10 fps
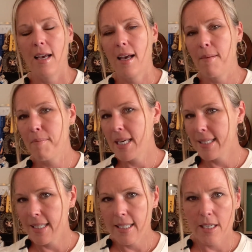
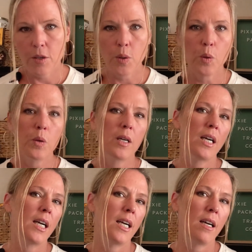amazing
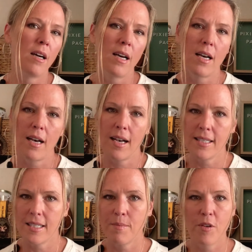decor, awesome.